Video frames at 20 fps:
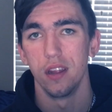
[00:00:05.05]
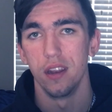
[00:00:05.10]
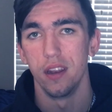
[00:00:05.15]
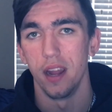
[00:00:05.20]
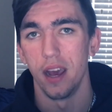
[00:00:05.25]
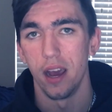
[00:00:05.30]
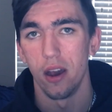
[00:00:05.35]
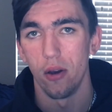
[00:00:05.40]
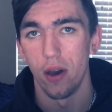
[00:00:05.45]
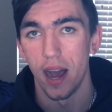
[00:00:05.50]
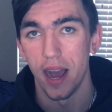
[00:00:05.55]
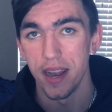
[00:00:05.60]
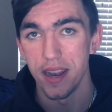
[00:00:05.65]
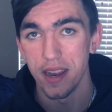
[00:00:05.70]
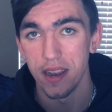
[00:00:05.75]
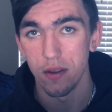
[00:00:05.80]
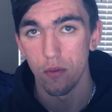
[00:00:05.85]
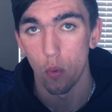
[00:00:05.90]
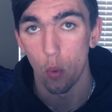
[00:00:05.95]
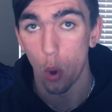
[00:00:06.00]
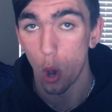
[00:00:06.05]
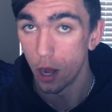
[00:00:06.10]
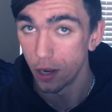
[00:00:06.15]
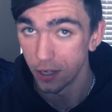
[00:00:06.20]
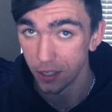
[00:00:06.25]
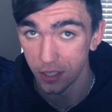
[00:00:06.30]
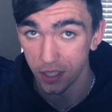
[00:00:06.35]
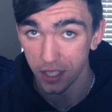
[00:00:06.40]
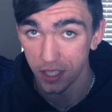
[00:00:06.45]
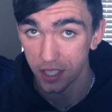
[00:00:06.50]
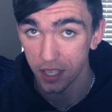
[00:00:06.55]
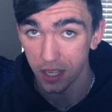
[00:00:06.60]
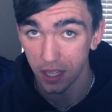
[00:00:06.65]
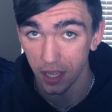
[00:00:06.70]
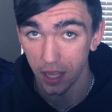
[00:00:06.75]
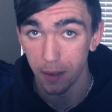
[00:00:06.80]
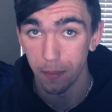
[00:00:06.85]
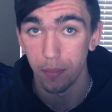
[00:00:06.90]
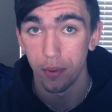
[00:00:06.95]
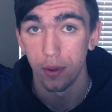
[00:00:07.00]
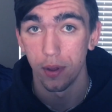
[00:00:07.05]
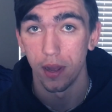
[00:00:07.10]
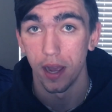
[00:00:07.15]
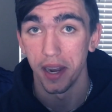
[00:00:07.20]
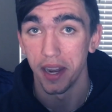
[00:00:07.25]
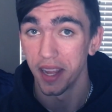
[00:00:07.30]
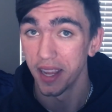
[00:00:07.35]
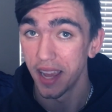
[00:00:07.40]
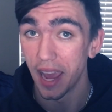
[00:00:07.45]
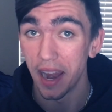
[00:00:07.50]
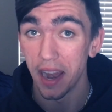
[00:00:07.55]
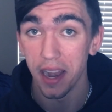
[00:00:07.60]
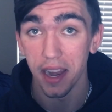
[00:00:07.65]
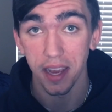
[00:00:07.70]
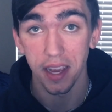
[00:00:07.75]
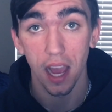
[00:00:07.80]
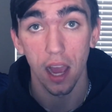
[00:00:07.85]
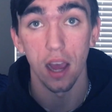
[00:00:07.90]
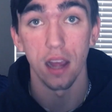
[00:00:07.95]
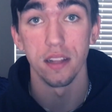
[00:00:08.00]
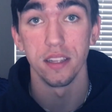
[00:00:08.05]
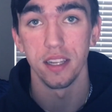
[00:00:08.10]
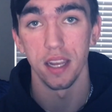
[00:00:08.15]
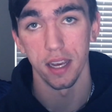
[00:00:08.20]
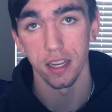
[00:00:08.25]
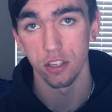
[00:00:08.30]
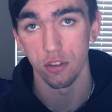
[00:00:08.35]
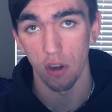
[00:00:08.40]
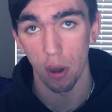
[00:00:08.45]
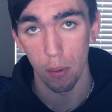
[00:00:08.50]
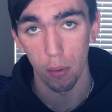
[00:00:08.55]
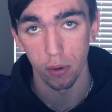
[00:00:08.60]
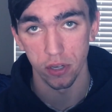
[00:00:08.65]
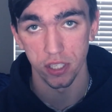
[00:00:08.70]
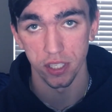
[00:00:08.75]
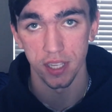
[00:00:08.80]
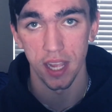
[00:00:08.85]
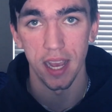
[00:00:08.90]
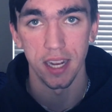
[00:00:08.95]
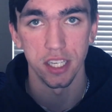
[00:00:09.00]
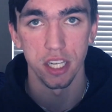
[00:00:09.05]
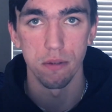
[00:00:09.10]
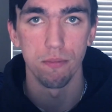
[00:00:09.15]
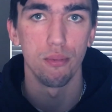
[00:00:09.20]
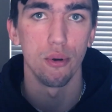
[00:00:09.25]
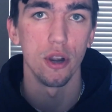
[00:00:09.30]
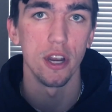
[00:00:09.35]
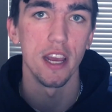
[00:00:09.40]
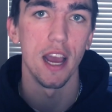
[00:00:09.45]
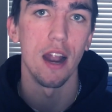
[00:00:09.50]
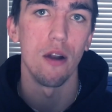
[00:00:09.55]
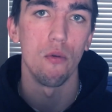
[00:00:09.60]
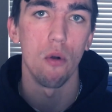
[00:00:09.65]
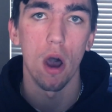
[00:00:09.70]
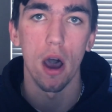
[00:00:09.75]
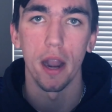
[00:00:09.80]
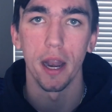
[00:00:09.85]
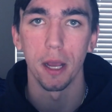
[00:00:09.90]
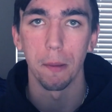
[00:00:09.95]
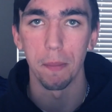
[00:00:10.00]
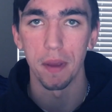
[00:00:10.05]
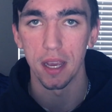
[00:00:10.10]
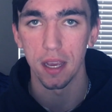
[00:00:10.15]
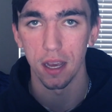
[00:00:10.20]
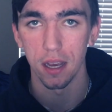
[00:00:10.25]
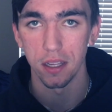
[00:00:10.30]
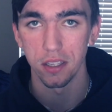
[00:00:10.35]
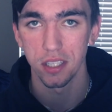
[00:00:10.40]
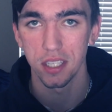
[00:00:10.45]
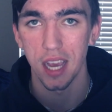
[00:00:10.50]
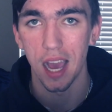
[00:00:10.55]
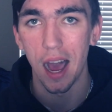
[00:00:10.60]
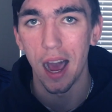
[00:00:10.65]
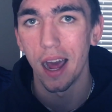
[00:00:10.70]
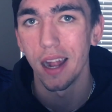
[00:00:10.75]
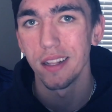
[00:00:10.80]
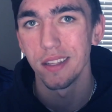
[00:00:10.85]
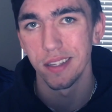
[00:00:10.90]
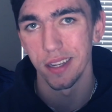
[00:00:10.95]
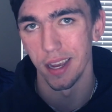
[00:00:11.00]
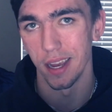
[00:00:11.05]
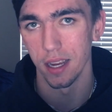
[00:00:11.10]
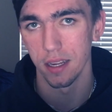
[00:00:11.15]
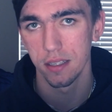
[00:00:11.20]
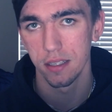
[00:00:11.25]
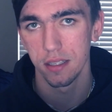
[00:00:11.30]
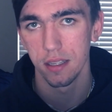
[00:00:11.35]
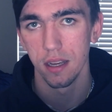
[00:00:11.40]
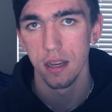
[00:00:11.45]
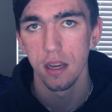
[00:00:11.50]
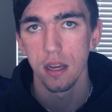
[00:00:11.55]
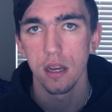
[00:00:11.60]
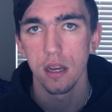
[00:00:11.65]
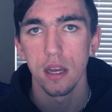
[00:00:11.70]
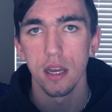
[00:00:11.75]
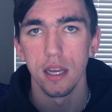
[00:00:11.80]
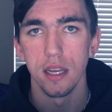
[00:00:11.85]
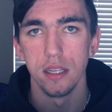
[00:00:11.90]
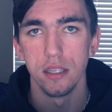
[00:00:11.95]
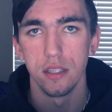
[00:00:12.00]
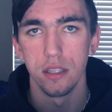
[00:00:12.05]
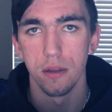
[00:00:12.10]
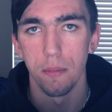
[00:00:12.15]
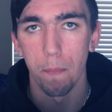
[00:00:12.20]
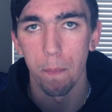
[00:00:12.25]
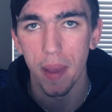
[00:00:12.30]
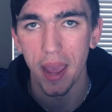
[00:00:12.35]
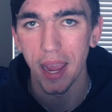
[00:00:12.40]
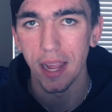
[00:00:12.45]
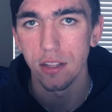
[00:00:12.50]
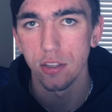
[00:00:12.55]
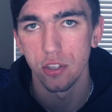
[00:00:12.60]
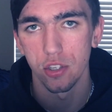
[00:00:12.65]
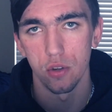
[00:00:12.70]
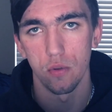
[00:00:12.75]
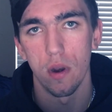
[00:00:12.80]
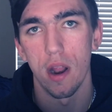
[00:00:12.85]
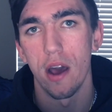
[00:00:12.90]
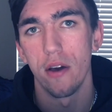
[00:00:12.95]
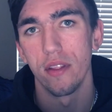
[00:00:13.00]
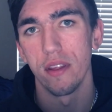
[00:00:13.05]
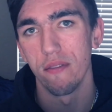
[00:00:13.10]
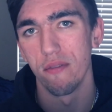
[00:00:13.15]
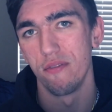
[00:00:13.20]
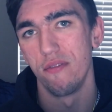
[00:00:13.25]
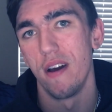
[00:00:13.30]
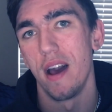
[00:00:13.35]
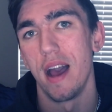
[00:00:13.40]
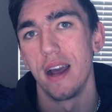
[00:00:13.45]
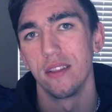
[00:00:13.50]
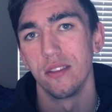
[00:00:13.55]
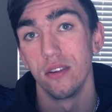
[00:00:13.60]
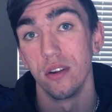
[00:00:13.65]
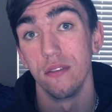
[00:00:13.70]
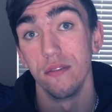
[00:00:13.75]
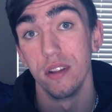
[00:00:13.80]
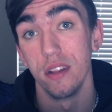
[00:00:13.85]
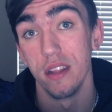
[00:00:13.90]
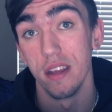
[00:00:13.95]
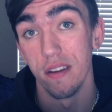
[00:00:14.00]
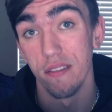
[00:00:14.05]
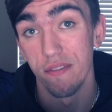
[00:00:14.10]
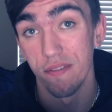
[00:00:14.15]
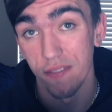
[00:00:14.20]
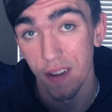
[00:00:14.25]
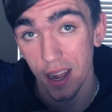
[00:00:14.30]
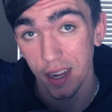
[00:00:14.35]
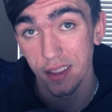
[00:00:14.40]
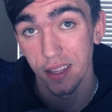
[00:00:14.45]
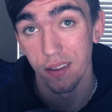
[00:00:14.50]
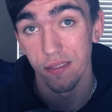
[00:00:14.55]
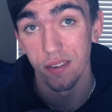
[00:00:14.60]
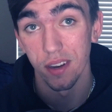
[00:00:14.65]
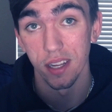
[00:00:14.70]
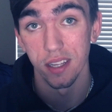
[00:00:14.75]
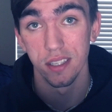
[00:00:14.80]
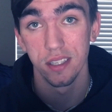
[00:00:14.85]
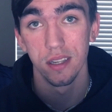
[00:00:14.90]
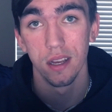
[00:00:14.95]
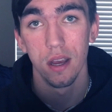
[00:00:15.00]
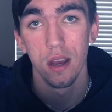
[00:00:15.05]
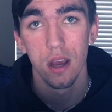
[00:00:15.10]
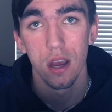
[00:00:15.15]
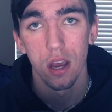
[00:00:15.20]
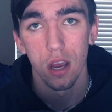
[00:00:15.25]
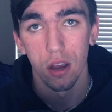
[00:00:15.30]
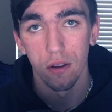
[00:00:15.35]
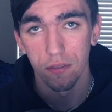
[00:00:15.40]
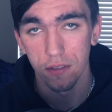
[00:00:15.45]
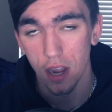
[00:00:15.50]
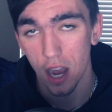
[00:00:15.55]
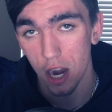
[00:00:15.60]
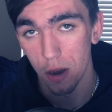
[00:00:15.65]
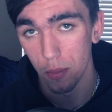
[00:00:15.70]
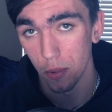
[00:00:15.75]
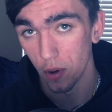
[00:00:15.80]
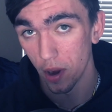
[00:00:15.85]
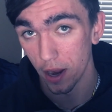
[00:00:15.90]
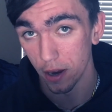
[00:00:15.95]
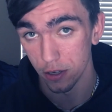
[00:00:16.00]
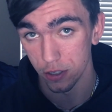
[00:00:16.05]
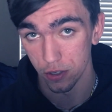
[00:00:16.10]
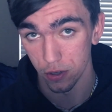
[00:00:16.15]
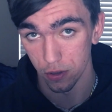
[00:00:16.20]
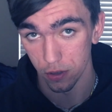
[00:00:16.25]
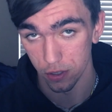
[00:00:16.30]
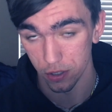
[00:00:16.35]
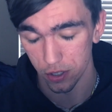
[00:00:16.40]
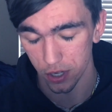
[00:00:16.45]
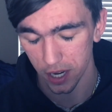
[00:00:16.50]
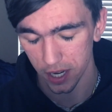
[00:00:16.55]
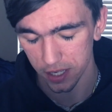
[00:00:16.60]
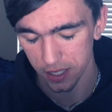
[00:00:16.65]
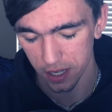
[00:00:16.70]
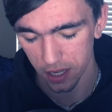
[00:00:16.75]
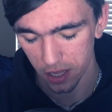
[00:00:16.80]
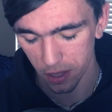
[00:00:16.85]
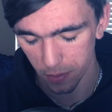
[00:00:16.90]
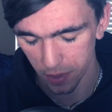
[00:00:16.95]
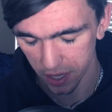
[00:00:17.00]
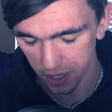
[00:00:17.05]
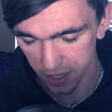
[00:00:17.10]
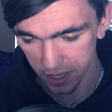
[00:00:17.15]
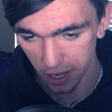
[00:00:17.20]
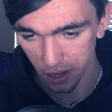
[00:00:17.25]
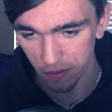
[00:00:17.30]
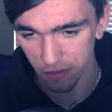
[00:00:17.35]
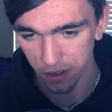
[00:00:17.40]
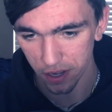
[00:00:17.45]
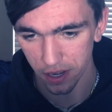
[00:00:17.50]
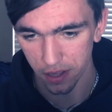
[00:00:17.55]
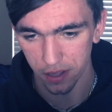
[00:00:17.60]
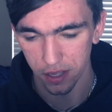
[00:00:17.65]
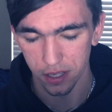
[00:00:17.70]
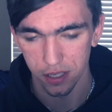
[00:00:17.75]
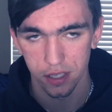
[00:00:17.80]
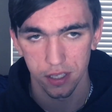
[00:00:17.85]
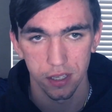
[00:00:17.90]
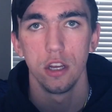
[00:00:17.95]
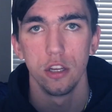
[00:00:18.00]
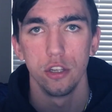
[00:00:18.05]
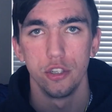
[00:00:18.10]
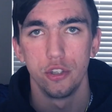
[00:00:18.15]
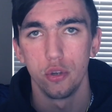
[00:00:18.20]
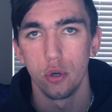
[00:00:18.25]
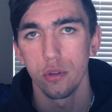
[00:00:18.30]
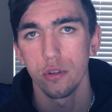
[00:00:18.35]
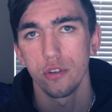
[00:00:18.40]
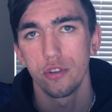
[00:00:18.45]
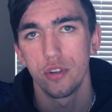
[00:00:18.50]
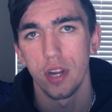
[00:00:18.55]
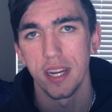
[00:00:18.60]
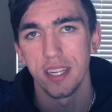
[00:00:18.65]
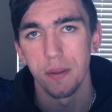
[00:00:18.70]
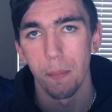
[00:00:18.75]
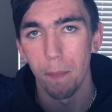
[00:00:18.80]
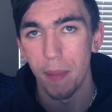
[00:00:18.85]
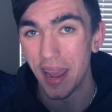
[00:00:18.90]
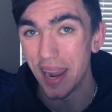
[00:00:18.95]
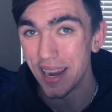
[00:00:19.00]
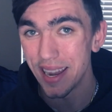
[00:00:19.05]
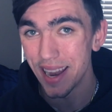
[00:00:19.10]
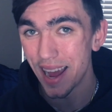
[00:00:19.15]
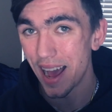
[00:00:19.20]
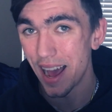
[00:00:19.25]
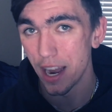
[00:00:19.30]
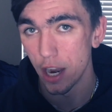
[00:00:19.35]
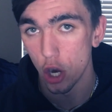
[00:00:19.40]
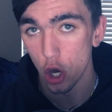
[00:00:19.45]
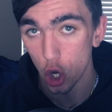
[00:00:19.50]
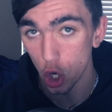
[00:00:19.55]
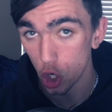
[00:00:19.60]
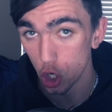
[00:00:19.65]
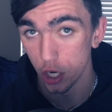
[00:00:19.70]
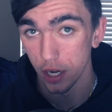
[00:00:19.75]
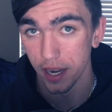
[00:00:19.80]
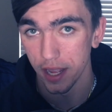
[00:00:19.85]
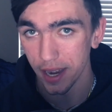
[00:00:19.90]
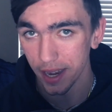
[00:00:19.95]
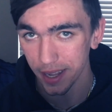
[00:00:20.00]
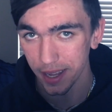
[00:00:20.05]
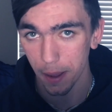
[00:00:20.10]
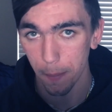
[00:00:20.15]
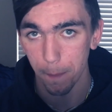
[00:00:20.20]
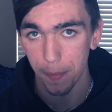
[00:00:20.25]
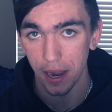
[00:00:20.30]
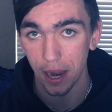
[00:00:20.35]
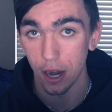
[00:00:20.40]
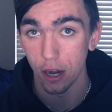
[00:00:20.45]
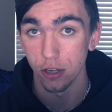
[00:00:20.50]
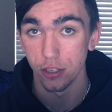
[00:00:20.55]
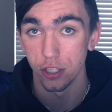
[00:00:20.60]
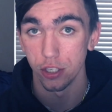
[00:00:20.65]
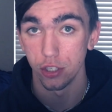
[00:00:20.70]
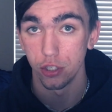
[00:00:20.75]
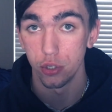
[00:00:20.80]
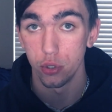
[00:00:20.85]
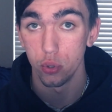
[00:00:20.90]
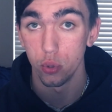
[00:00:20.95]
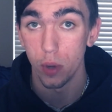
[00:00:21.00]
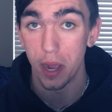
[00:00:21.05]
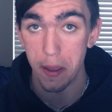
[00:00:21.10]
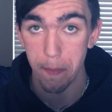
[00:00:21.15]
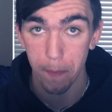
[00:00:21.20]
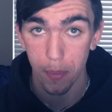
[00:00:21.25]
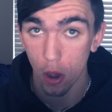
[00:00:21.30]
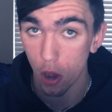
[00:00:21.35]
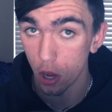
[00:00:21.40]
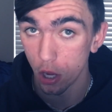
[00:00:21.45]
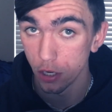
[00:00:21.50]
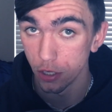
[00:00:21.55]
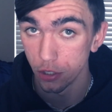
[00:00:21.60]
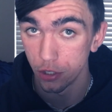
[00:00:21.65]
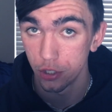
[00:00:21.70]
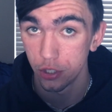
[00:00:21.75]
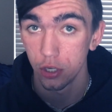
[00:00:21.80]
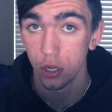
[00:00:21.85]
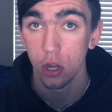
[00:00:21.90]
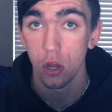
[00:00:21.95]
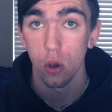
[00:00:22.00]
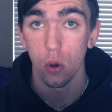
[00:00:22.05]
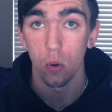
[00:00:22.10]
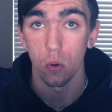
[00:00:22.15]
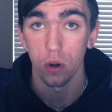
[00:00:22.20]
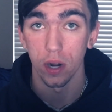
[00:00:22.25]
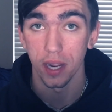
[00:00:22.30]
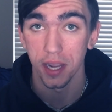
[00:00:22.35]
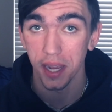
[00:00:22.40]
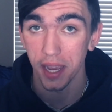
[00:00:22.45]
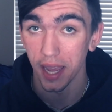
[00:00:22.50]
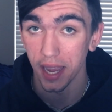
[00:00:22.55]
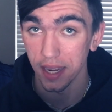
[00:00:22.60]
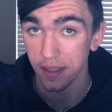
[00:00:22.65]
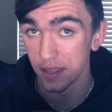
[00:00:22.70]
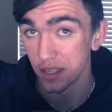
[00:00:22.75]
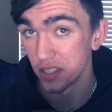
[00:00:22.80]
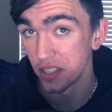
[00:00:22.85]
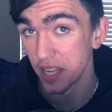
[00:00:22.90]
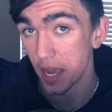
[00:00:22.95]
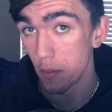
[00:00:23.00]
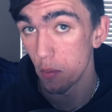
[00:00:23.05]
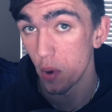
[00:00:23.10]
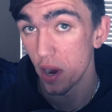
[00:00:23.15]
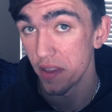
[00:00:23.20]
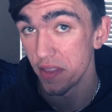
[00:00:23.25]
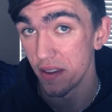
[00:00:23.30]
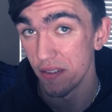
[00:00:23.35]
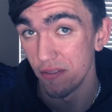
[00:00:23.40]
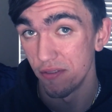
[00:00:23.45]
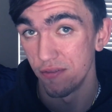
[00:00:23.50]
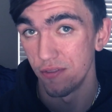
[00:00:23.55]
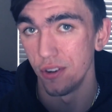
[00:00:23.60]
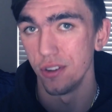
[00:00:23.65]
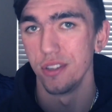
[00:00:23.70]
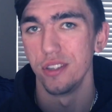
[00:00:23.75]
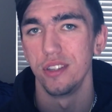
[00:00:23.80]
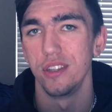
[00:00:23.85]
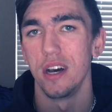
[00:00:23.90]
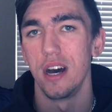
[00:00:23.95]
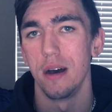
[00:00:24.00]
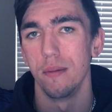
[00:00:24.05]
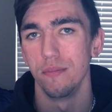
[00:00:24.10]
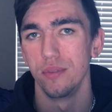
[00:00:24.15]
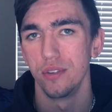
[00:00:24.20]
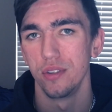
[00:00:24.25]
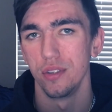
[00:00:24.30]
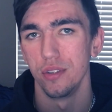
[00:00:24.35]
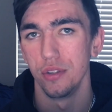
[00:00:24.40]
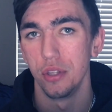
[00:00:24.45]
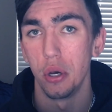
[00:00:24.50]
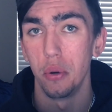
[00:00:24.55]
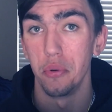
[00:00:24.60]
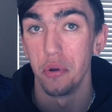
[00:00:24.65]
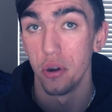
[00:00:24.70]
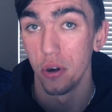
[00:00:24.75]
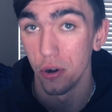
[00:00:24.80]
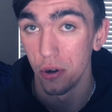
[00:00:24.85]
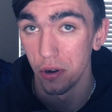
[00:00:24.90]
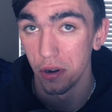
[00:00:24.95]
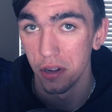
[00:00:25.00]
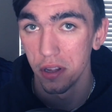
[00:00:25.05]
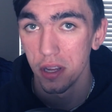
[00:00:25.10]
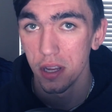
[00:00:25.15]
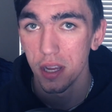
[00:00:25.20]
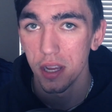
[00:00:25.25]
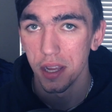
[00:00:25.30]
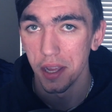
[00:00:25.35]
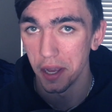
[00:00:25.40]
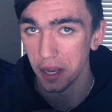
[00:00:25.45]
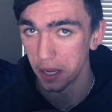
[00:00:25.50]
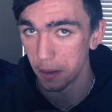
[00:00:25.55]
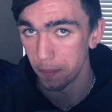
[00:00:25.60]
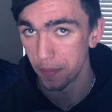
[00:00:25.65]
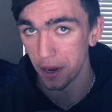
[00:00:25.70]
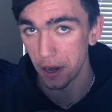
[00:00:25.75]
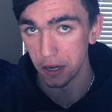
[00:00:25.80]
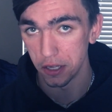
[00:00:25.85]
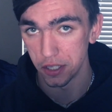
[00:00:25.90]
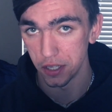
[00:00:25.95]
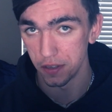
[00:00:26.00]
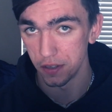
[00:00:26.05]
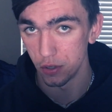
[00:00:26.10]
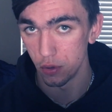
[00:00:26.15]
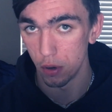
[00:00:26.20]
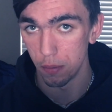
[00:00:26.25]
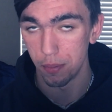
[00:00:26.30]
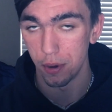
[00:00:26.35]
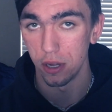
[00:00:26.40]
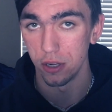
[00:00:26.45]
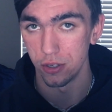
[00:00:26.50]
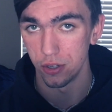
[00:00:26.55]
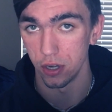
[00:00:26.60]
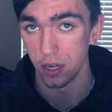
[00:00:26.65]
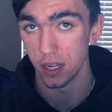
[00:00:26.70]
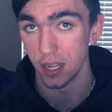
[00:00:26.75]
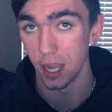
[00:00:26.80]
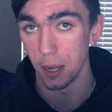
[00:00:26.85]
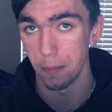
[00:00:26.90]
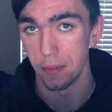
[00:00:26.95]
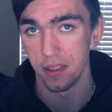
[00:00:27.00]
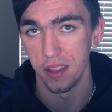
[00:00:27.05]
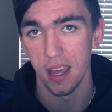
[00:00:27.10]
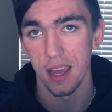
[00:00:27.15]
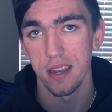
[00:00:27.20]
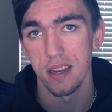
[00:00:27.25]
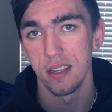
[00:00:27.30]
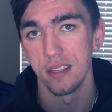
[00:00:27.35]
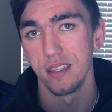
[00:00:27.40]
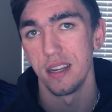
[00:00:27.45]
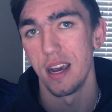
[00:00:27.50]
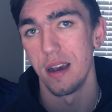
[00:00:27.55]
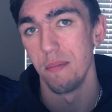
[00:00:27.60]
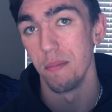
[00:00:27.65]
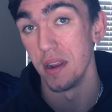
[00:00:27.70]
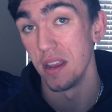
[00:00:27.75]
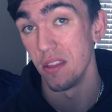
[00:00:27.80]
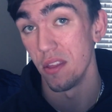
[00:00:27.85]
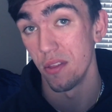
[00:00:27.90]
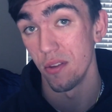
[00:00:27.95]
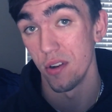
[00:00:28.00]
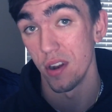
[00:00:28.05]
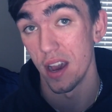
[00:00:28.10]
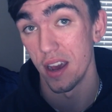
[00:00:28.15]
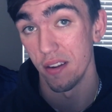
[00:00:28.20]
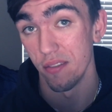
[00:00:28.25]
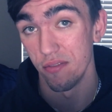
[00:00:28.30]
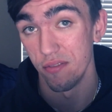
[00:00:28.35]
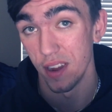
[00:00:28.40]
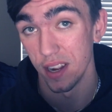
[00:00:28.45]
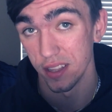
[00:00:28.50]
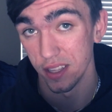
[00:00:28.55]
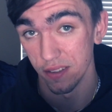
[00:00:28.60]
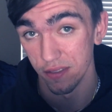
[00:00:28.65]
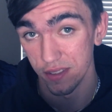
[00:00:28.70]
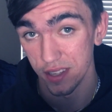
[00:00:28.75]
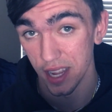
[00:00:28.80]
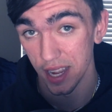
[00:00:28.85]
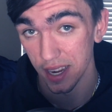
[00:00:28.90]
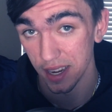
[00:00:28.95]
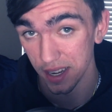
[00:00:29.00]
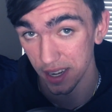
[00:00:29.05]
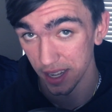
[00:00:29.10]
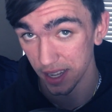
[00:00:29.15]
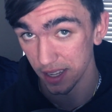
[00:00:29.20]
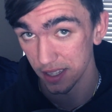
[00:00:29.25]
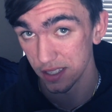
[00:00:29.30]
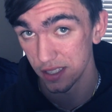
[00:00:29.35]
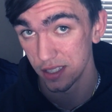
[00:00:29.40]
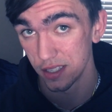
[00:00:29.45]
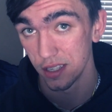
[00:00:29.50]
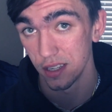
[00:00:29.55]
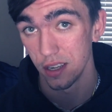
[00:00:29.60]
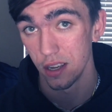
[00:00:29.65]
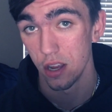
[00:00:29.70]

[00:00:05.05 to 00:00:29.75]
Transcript: Now, I didn't watch this clip. I didn't gain any context from it, which is actually pretty ironic because context is the main surrounding factor of the effectiveness of Conor McGregor's shoulder strikes. Now, let me delve into this. Shoulder strikes may not hurt in comparison to a punch or a kick, the same way that foot stomps don't hurt in comparison to a punch or a kick, but that does not mean that they're not effective techniques.